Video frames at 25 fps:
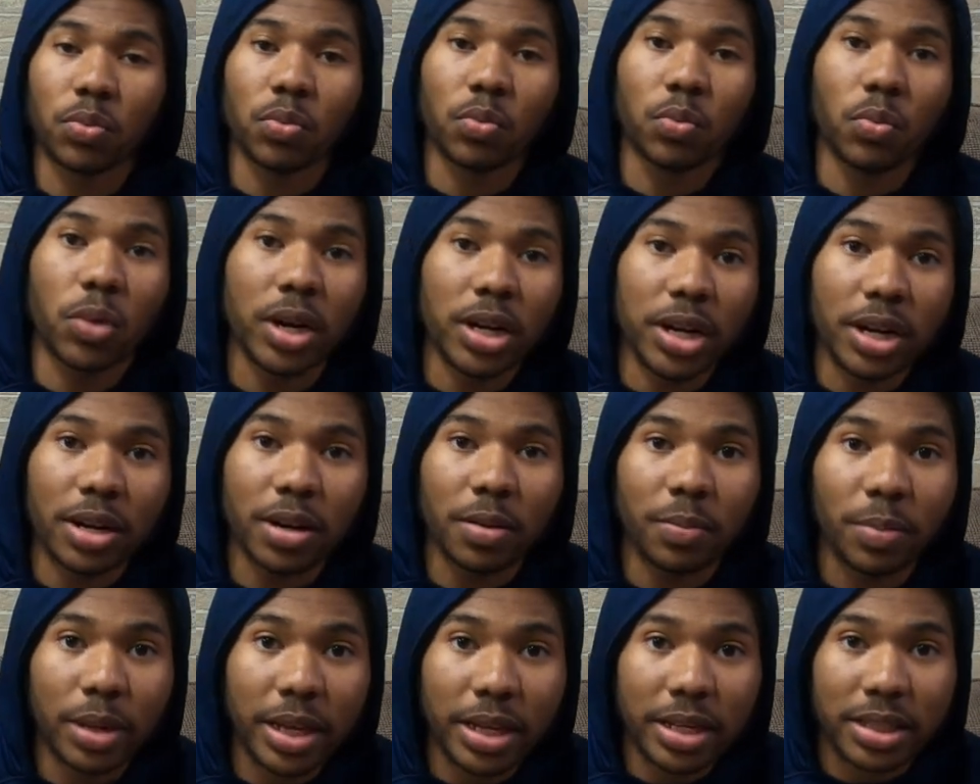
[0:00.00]
one of
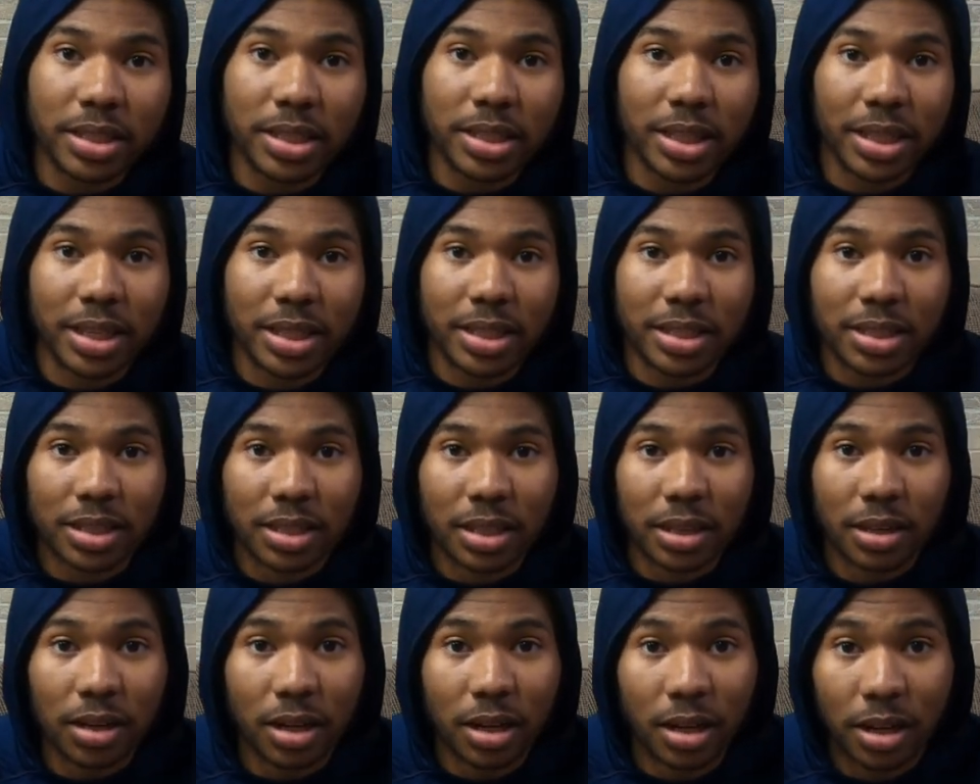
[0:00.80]
the biggest things,
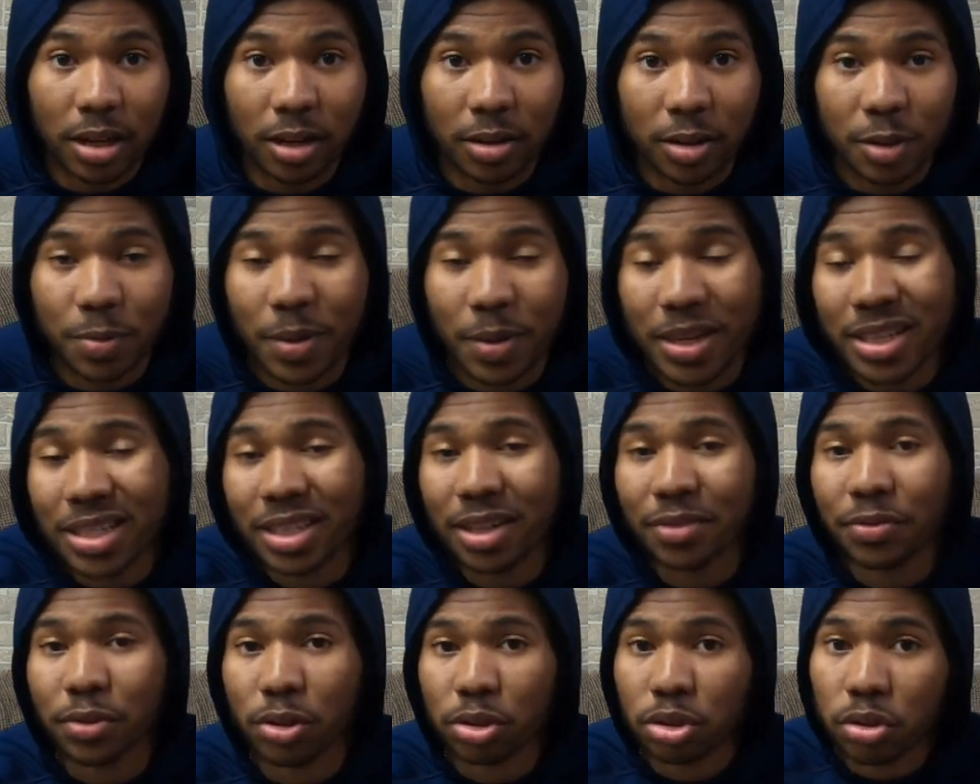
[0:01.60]
uh, especially
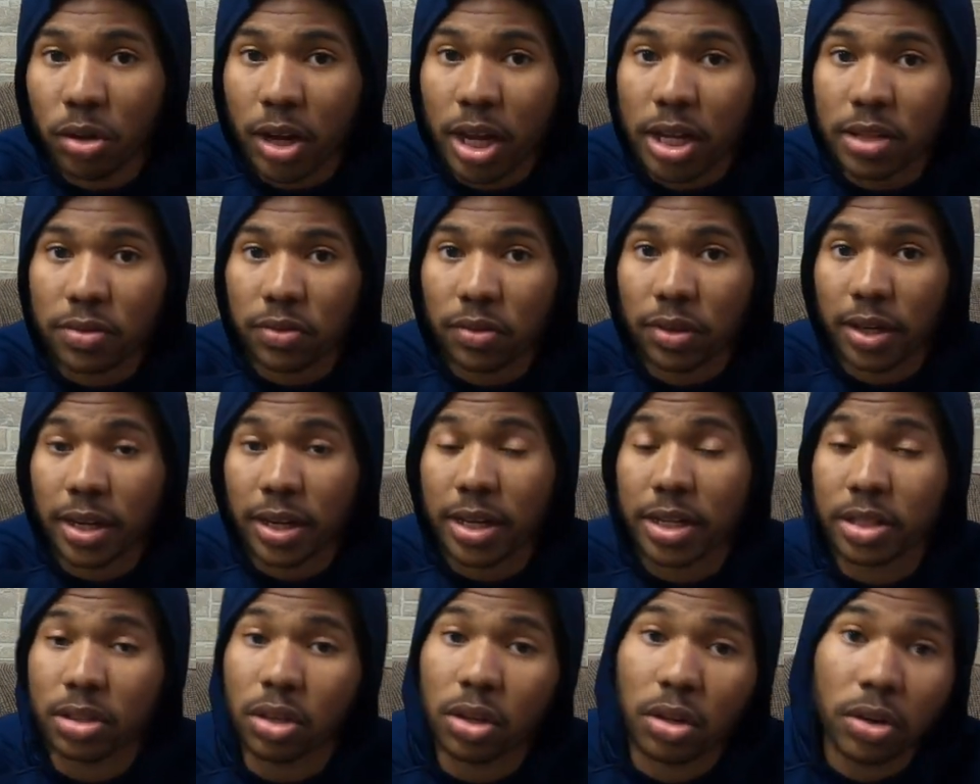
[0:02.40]
if you're transferring,
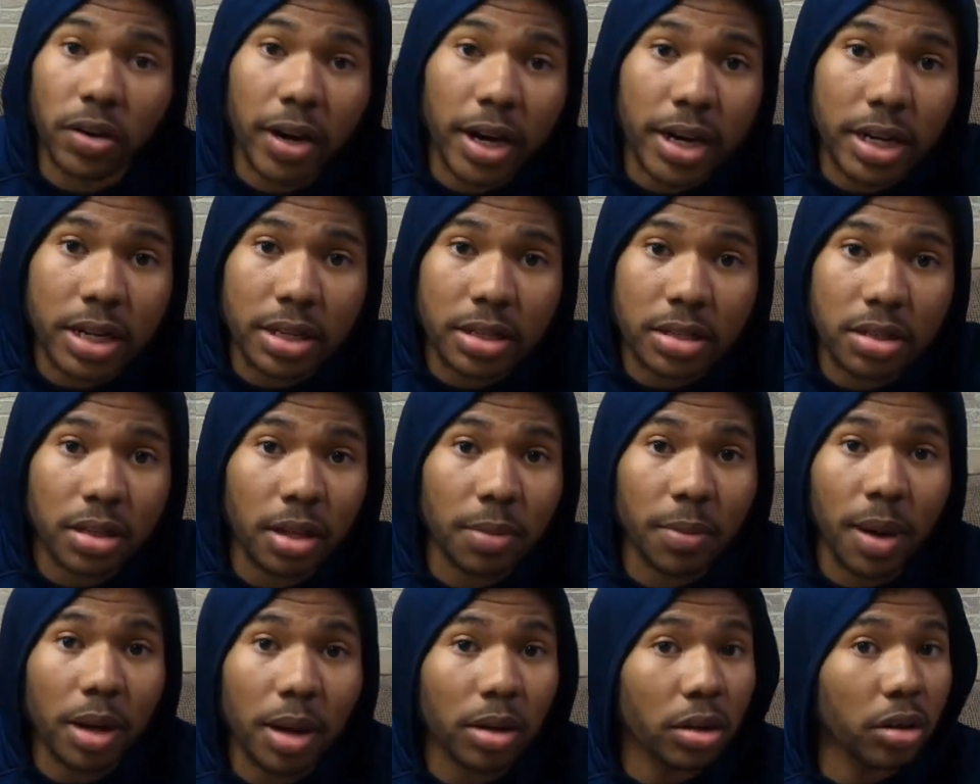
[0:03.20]
is the credits, the
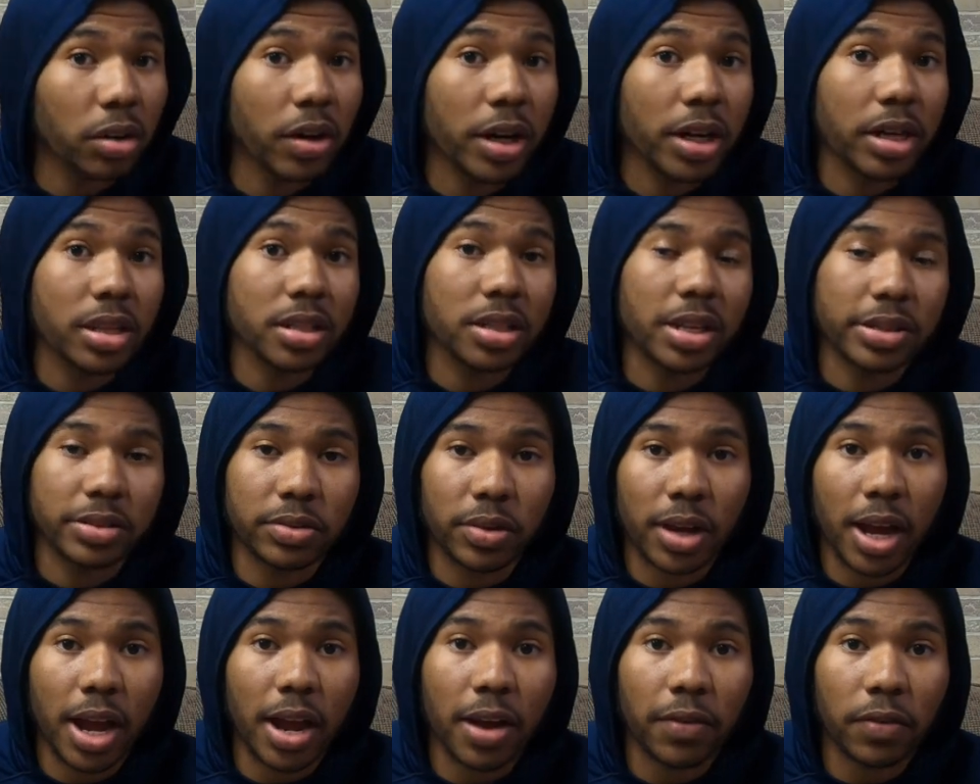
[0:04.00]
amount of credits that
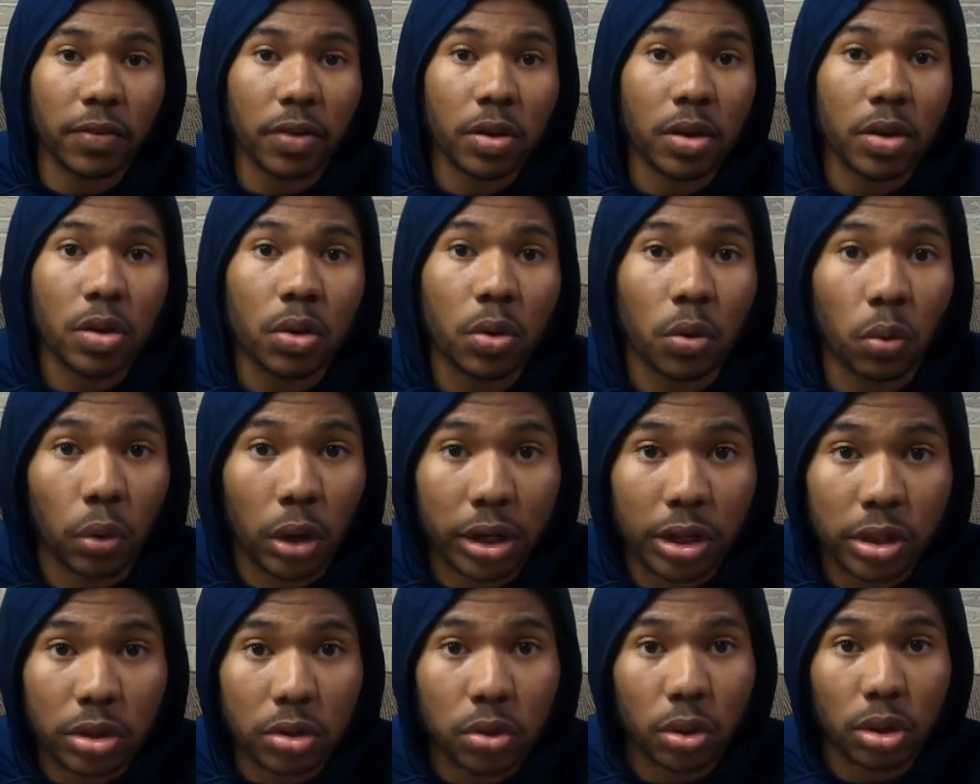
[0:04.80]
you have
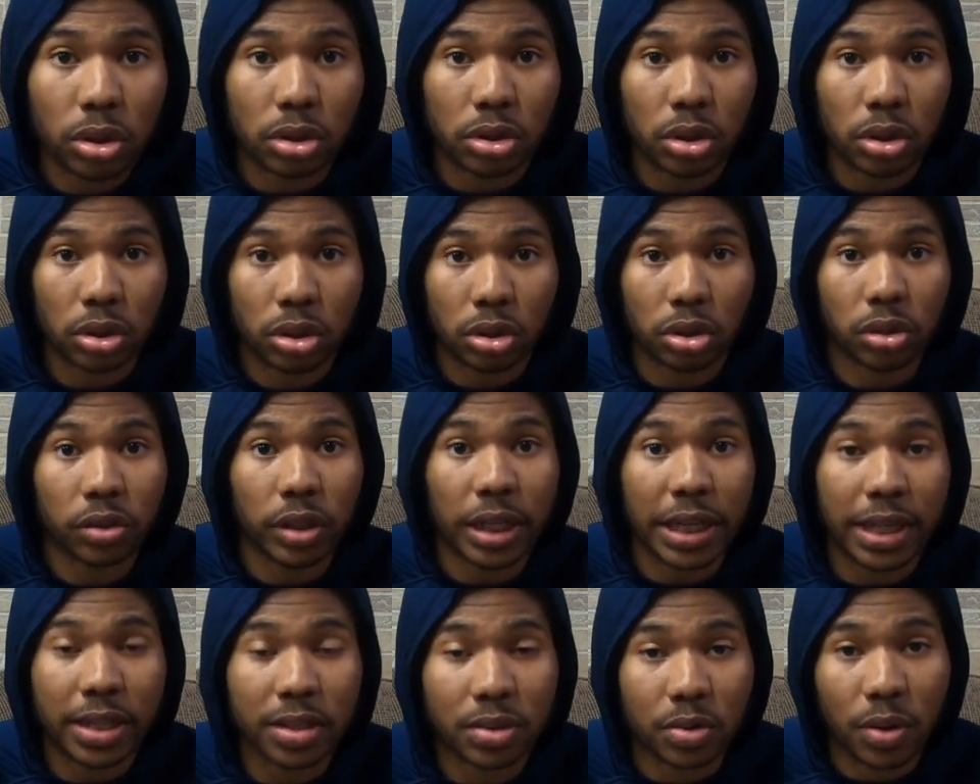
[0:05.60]
working towards your
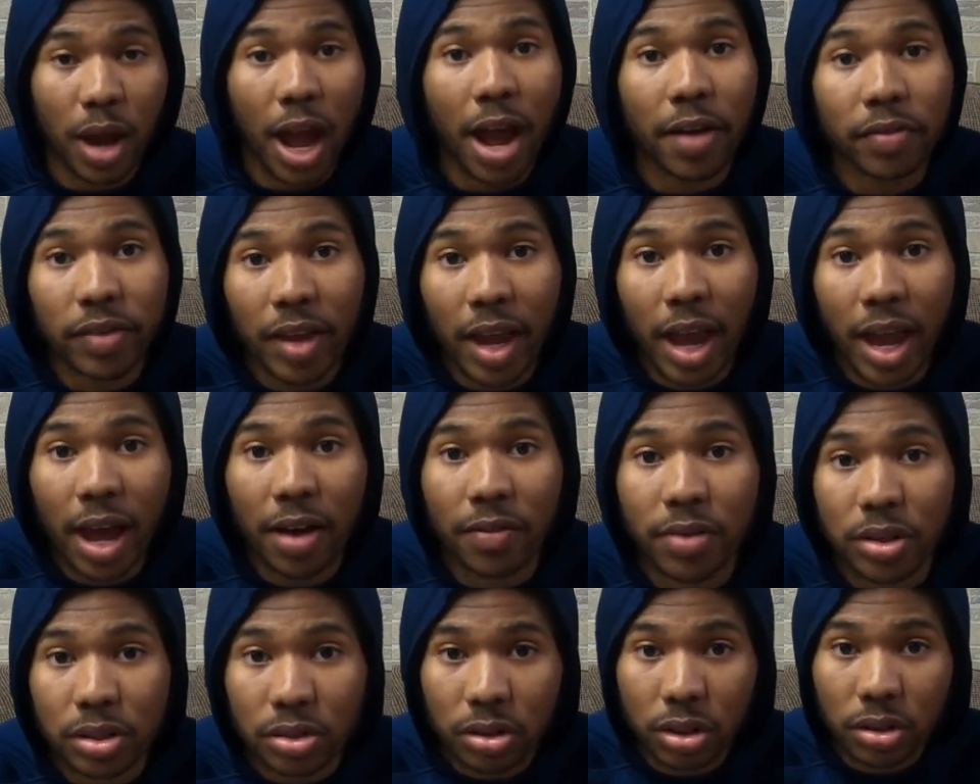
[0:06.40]
degree, because you have to
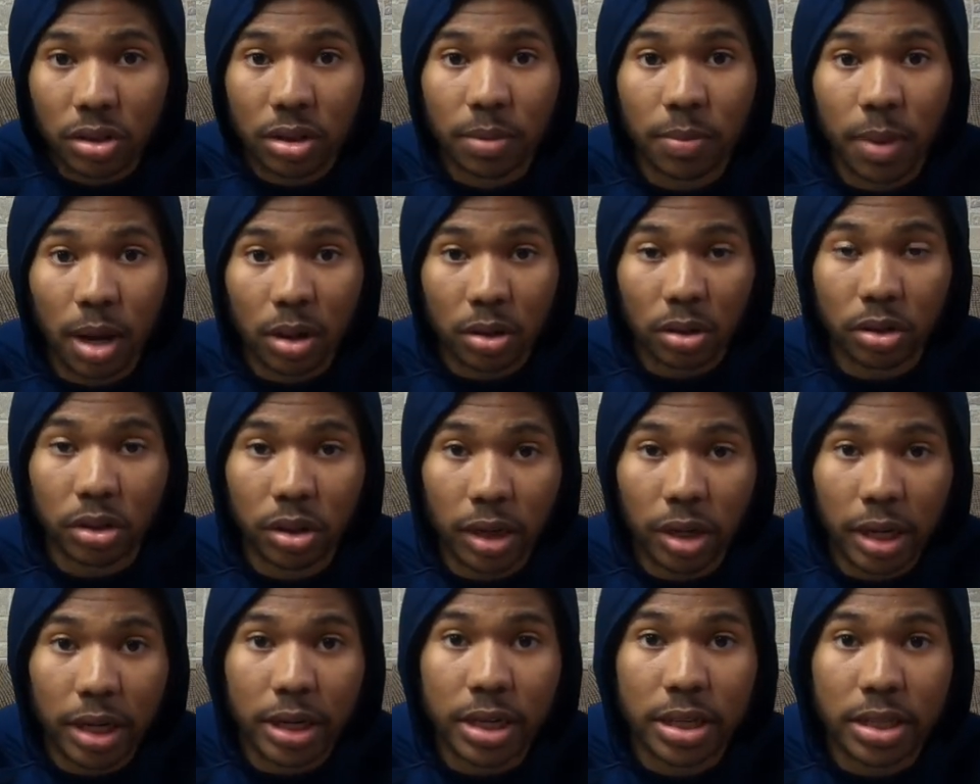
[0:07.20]
have a certain amount of
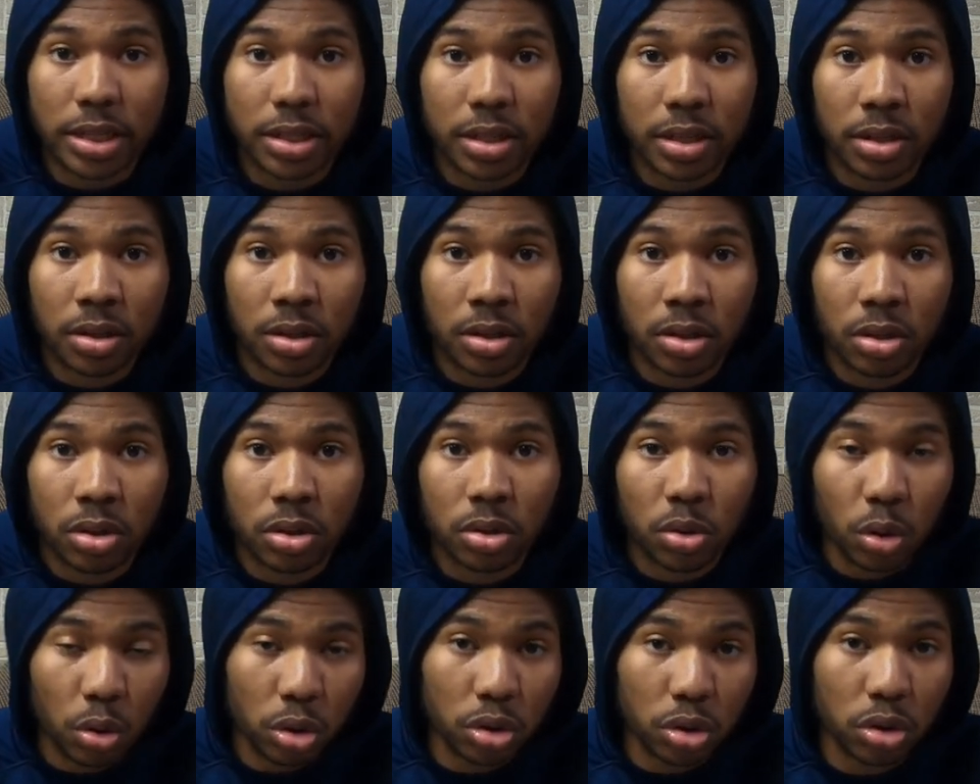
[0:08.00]
credits
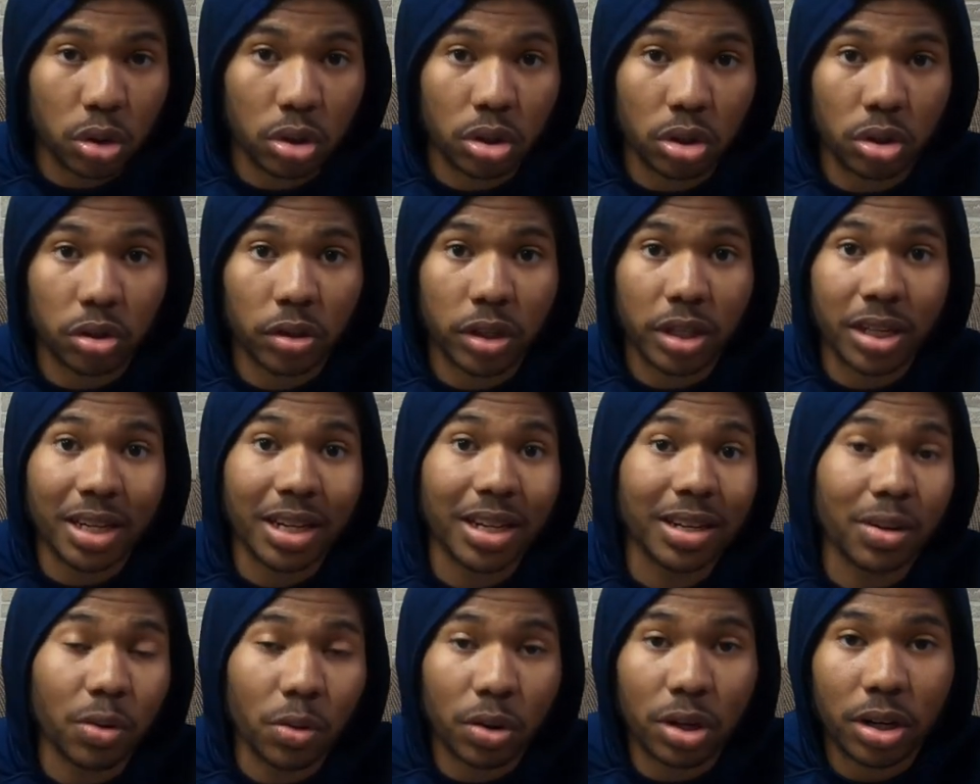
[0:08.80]
towards your degree
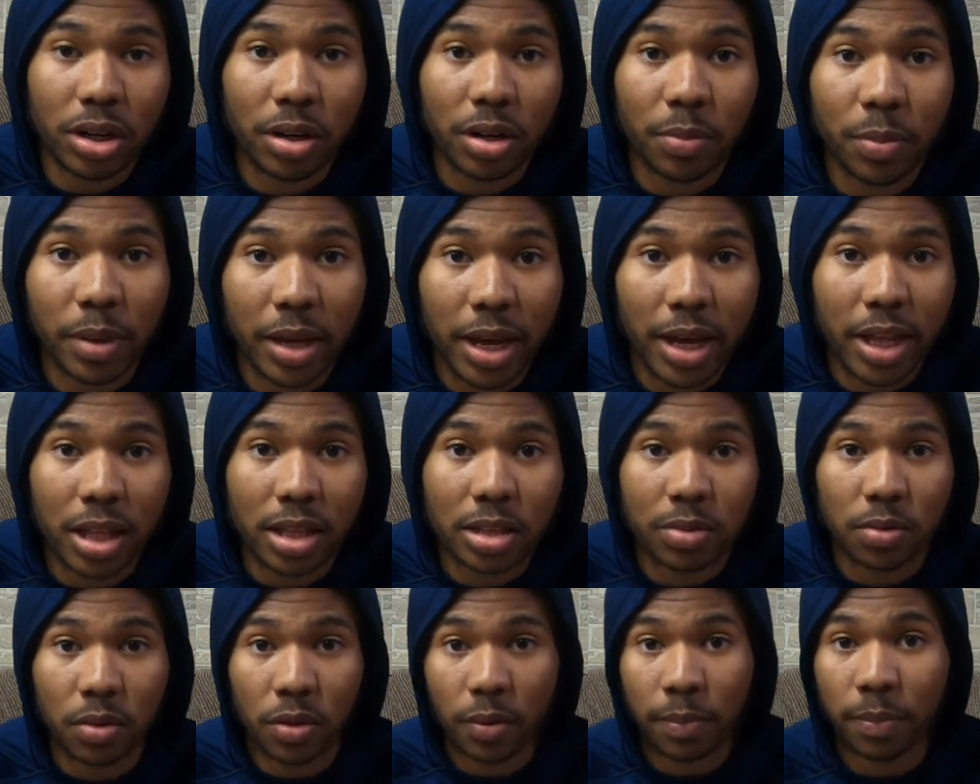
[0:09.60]
to, in order to be
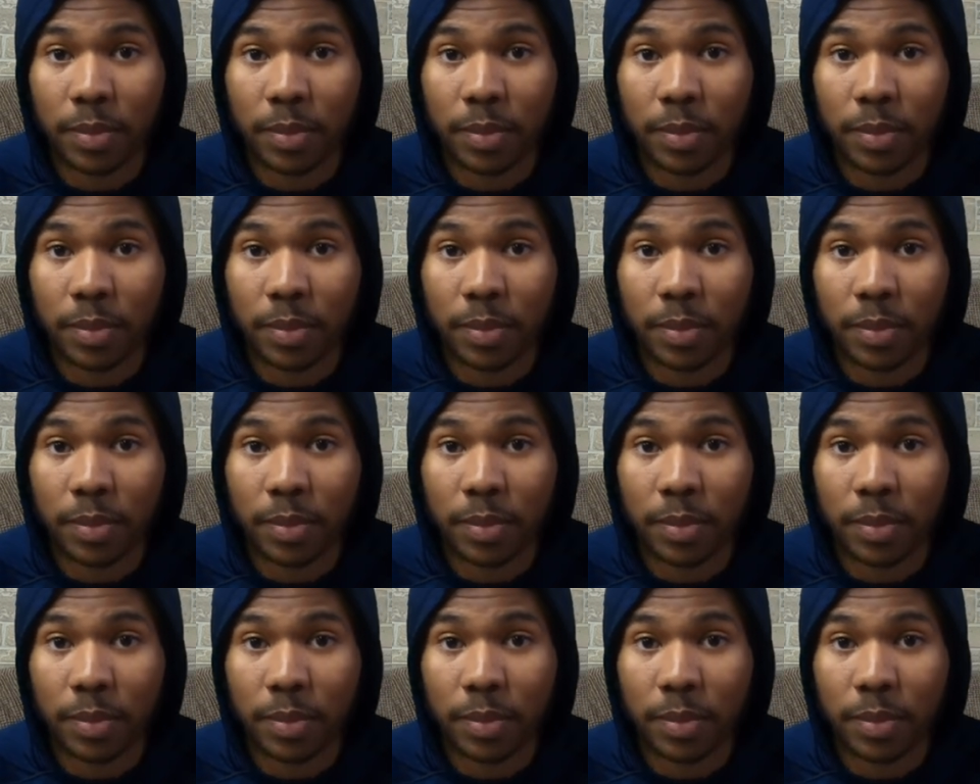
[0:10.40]
eligible.